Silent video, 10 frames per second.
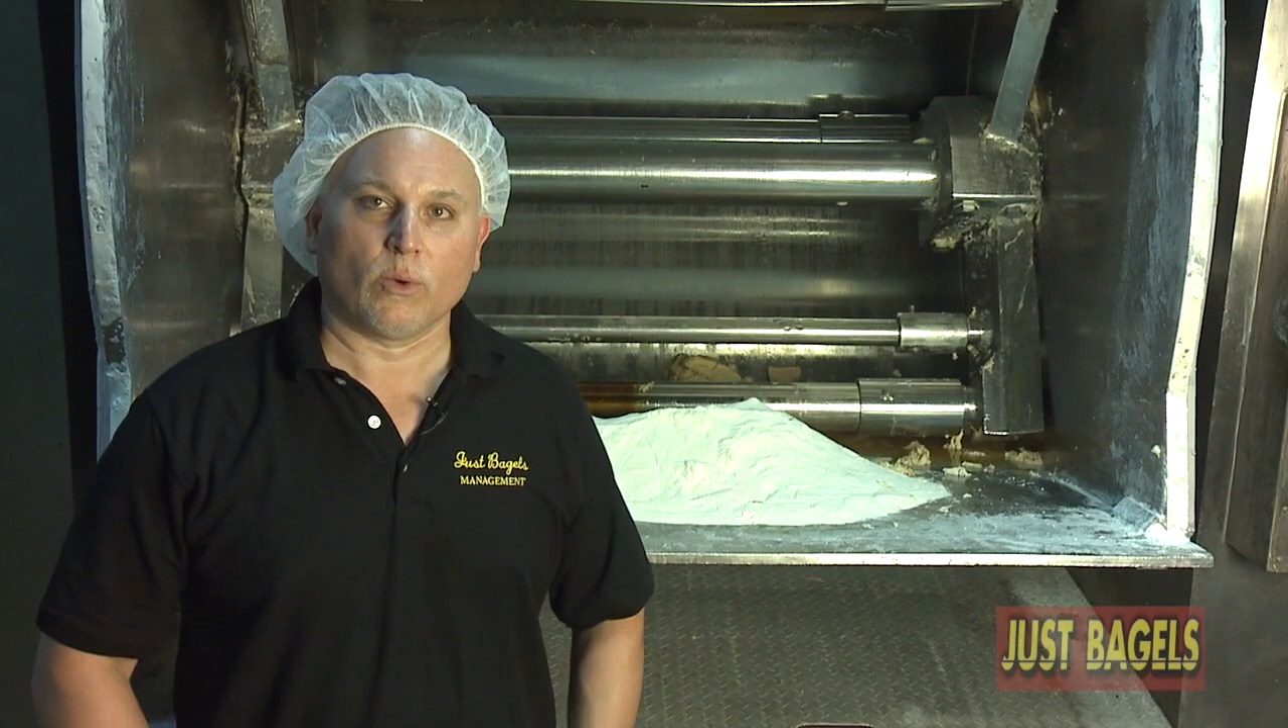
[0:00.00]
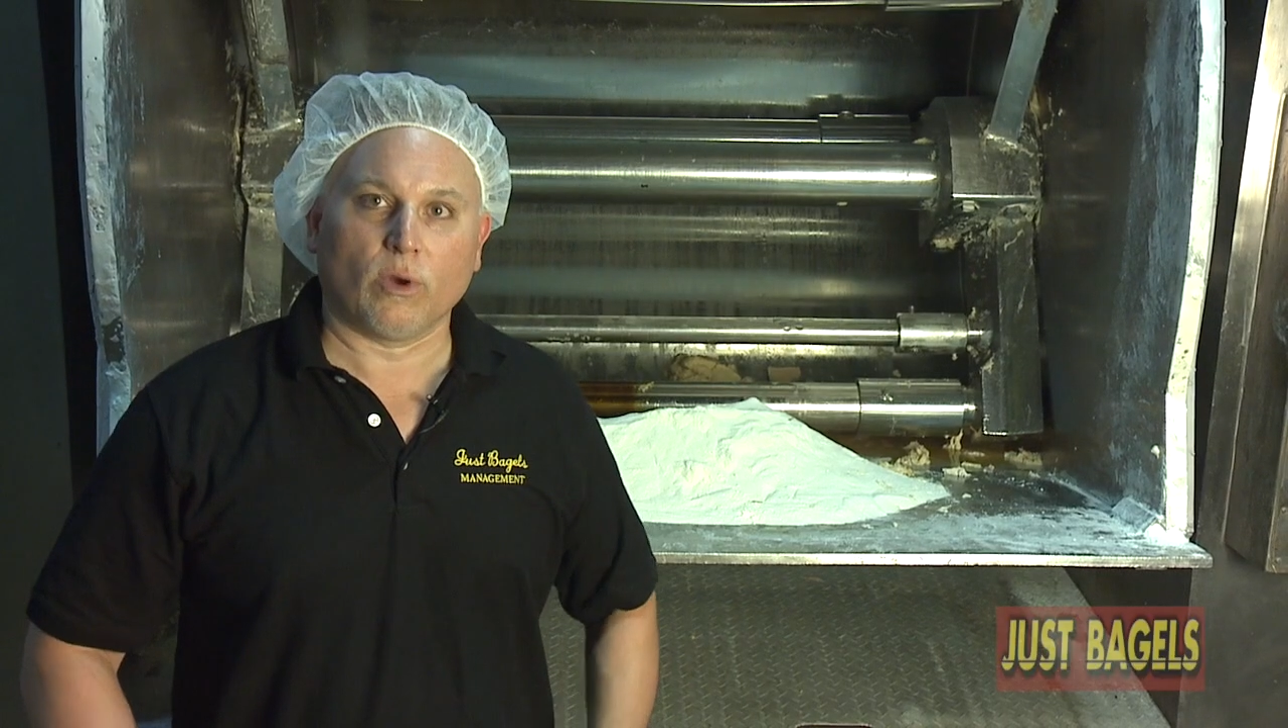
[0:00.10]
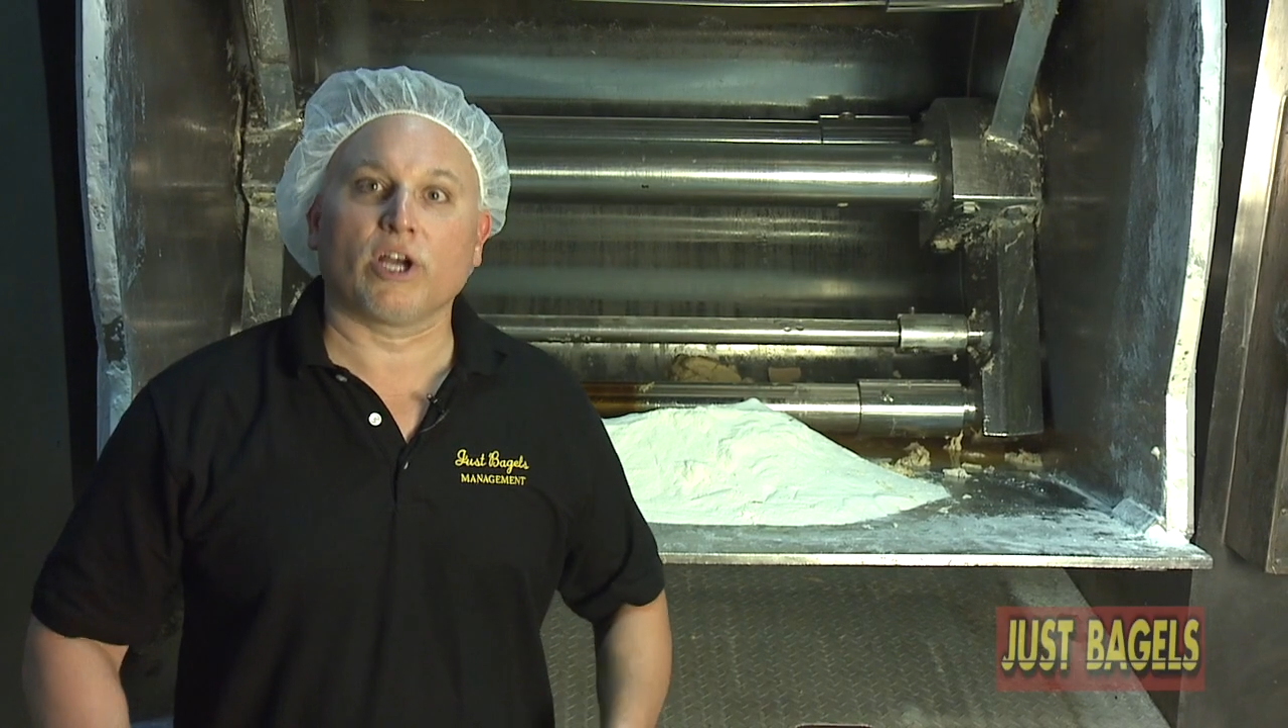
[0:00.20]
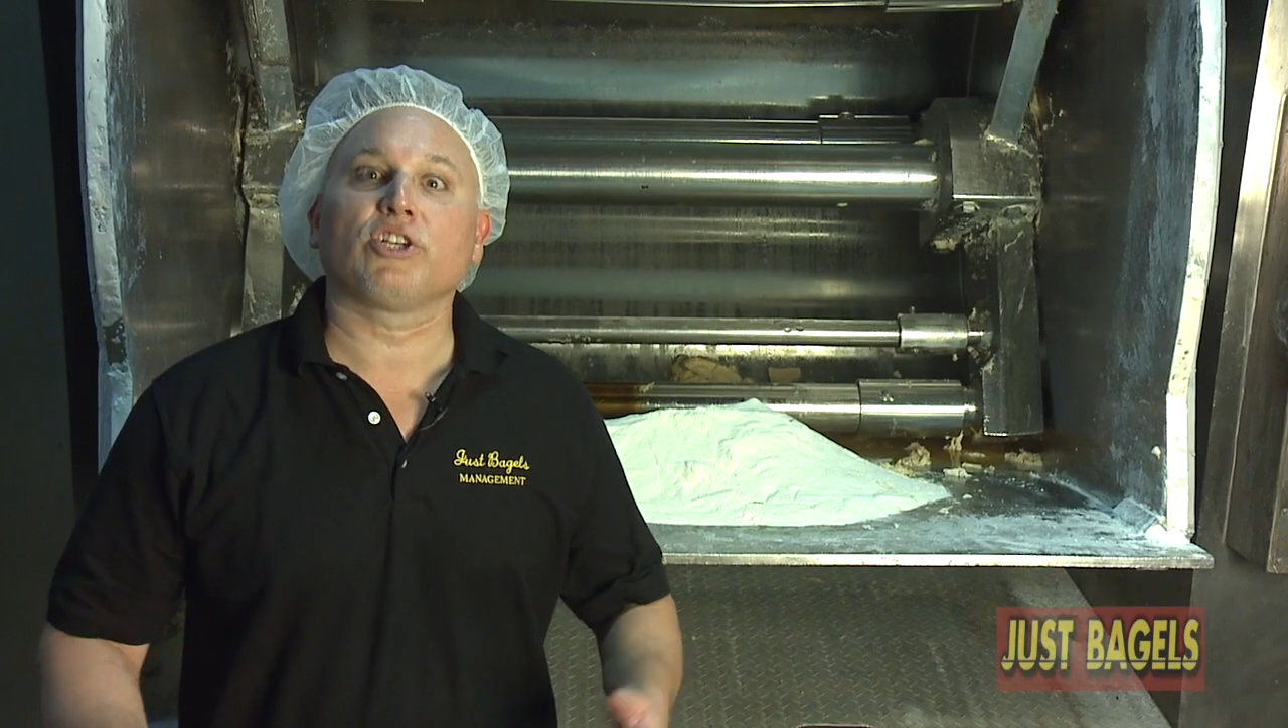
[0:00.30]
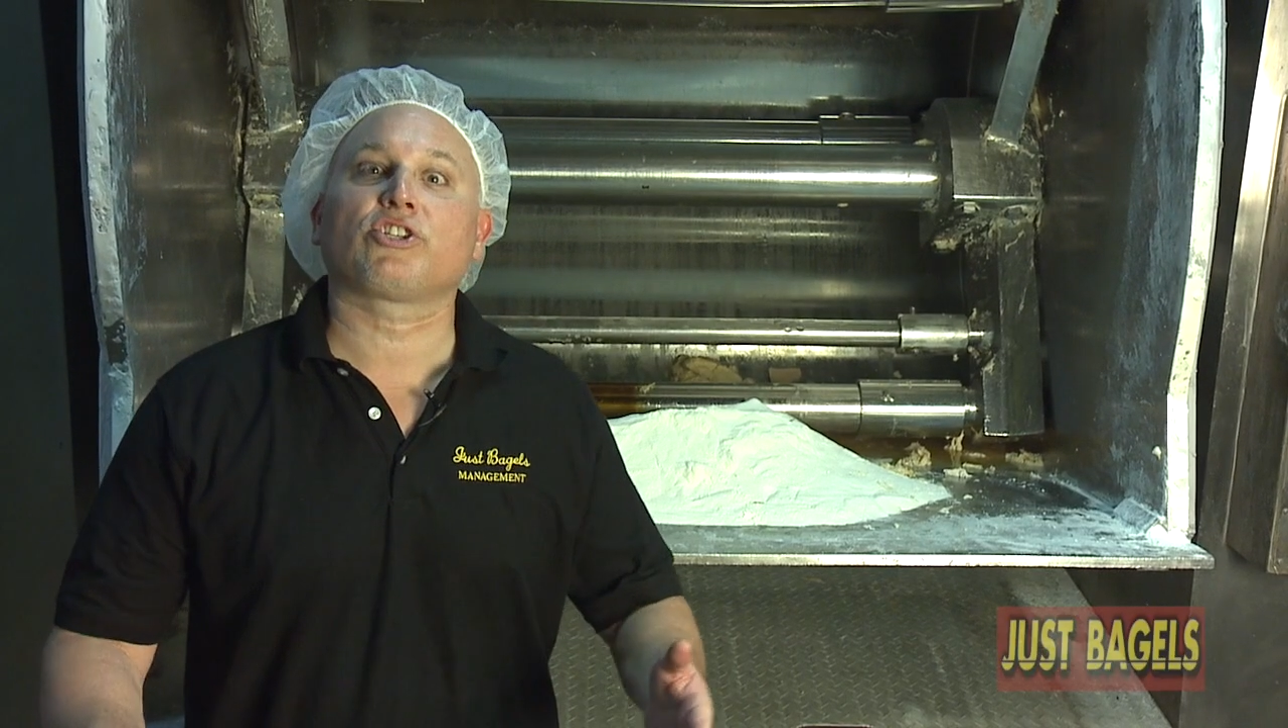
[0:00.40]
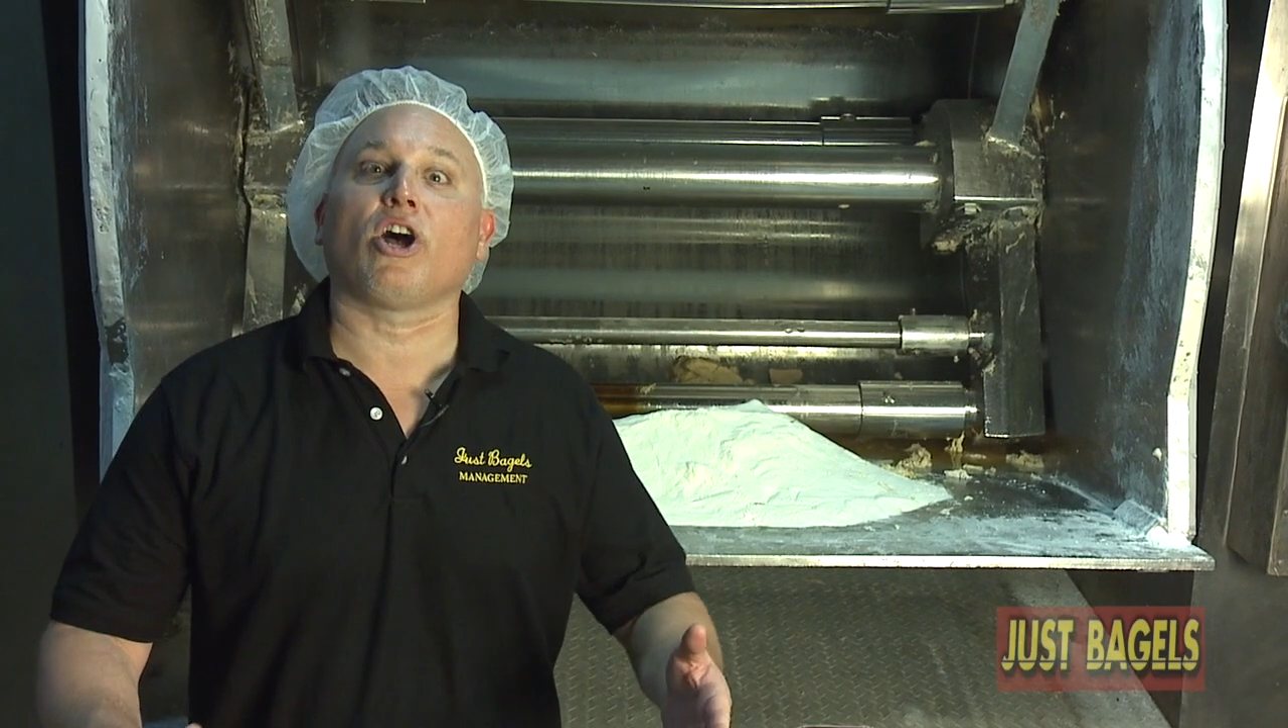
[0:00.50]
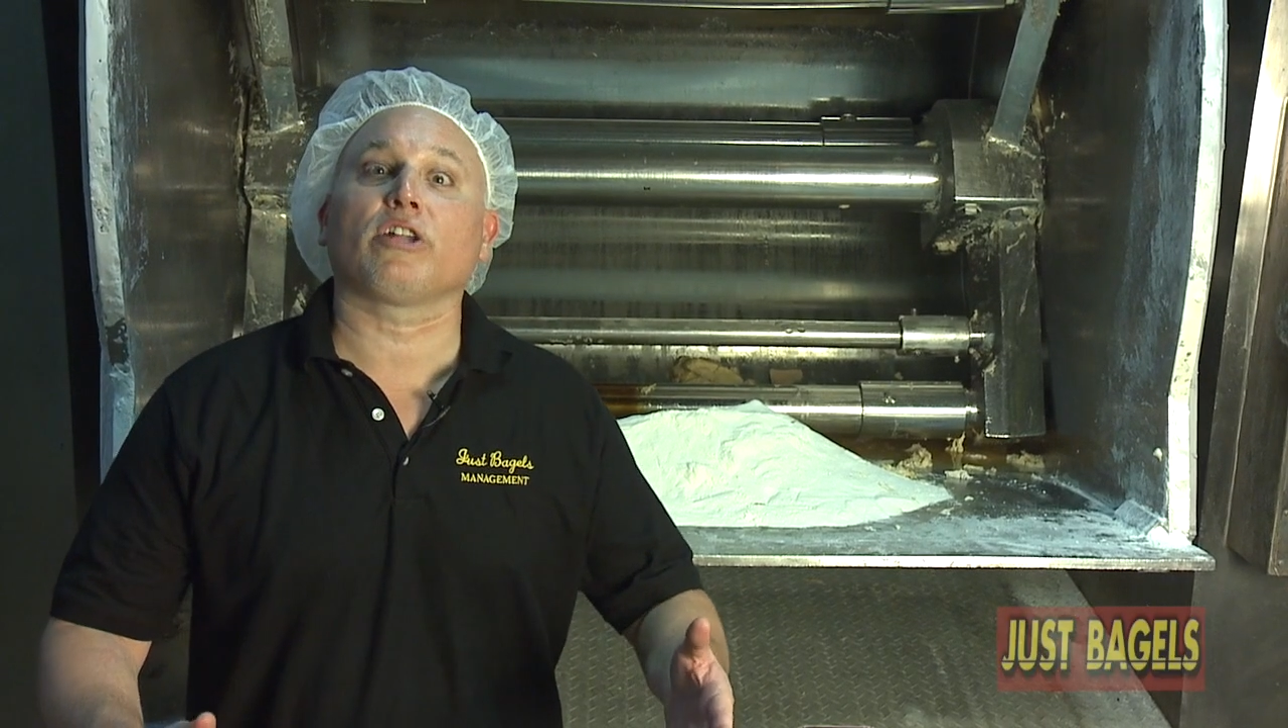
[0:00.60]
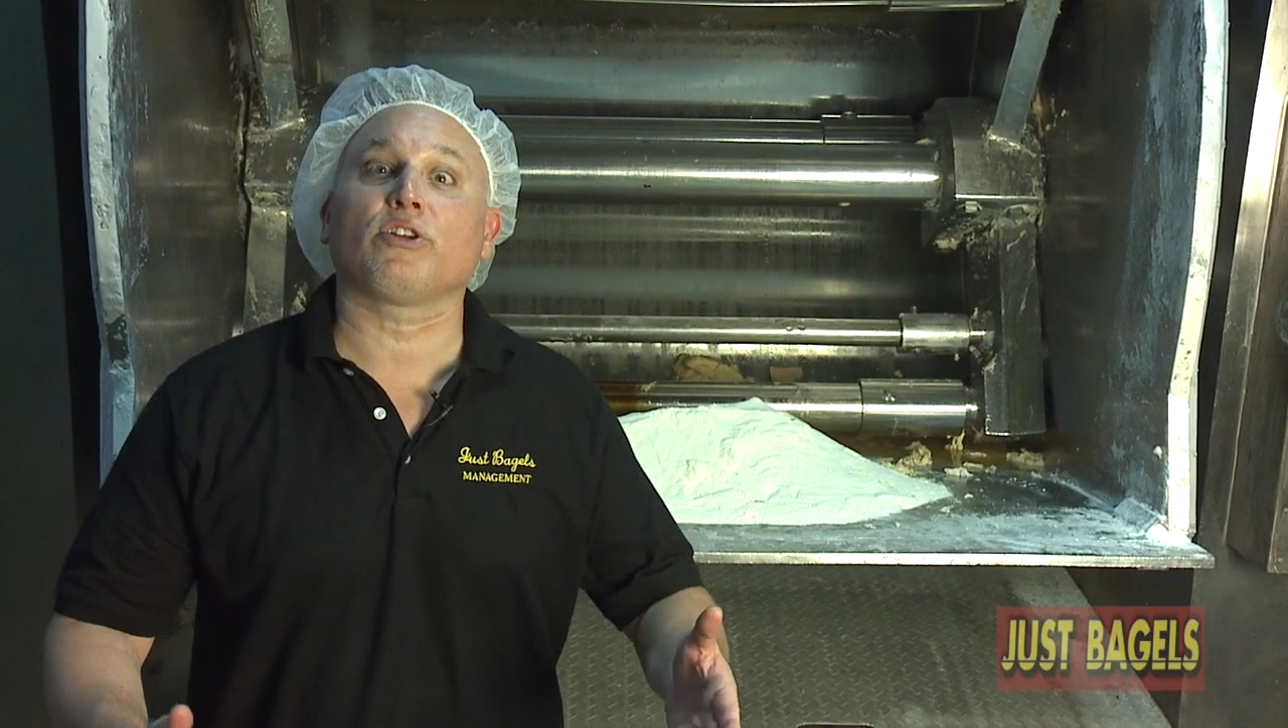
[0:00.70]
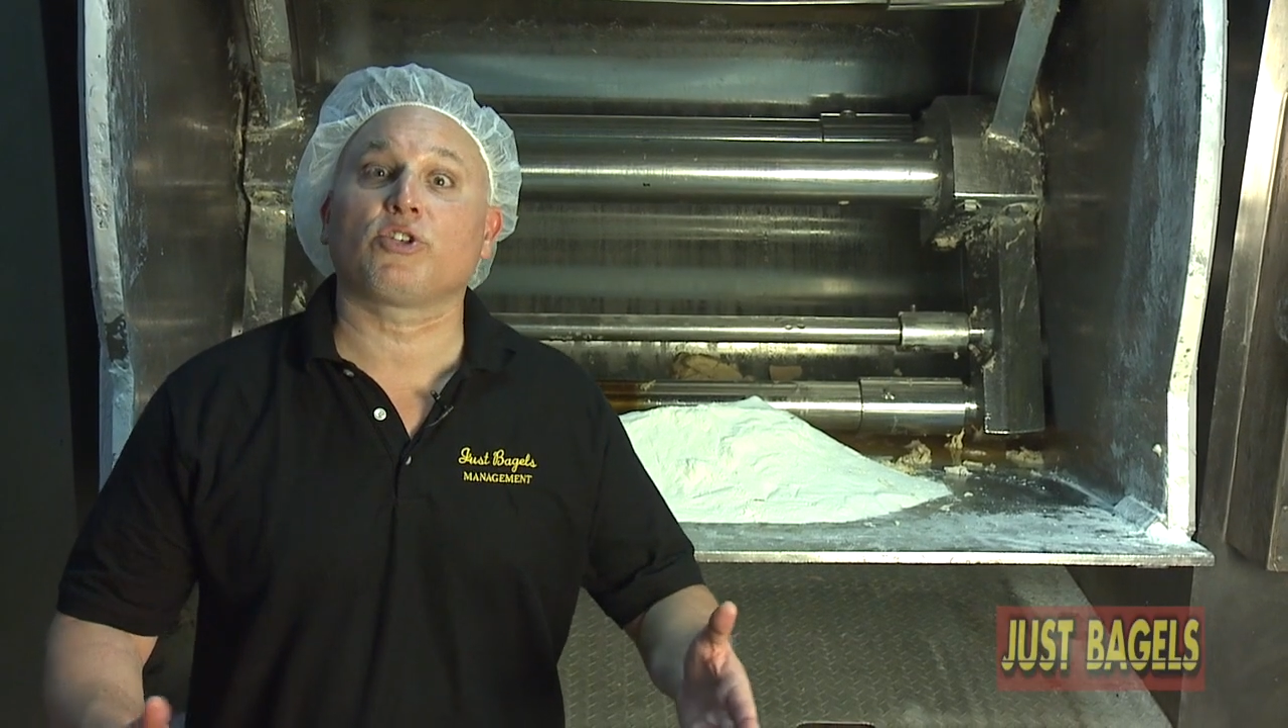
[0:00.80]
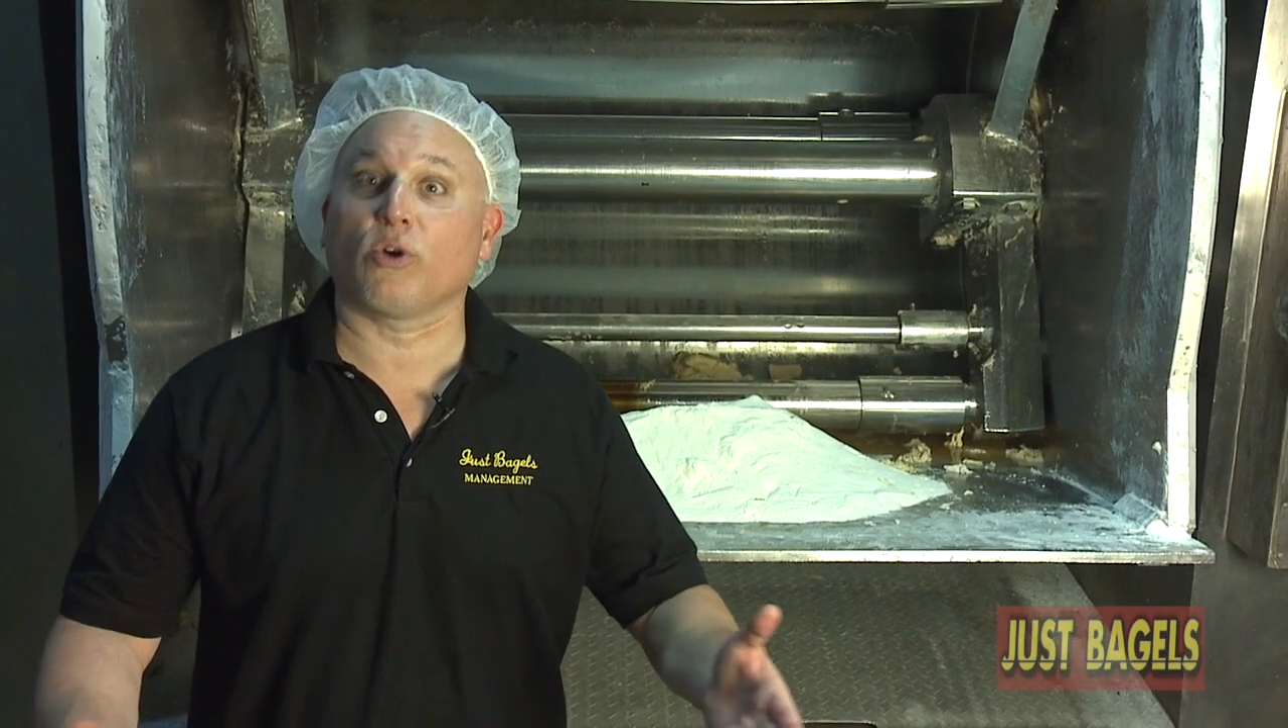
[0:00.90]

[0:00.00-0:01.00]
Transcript: We're going to start the